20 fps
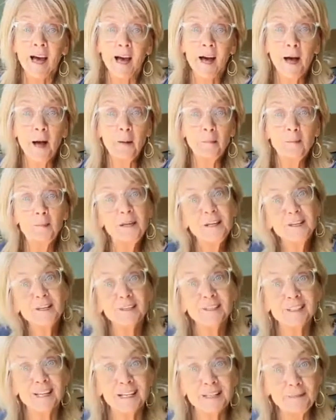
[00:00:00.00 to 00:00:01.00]
But
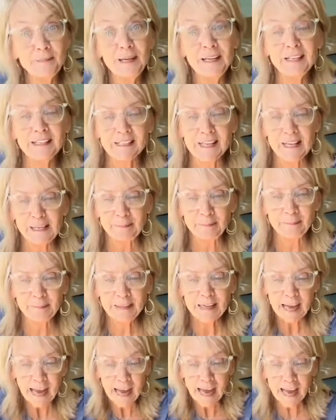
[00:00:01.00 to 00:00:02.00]
you can text me anytime.
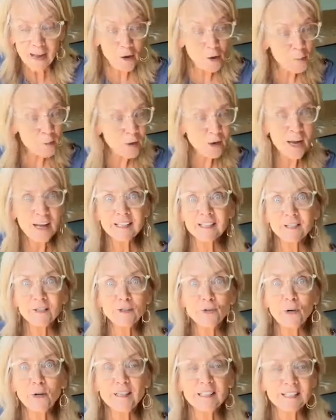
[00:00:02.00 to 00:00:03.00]
I hope you guys
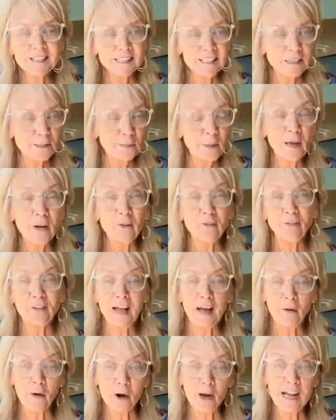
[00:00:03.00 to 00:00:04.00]
enjoyed the 6-petal
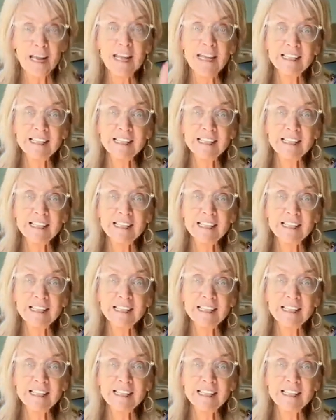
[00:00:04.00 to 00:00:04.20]
flower.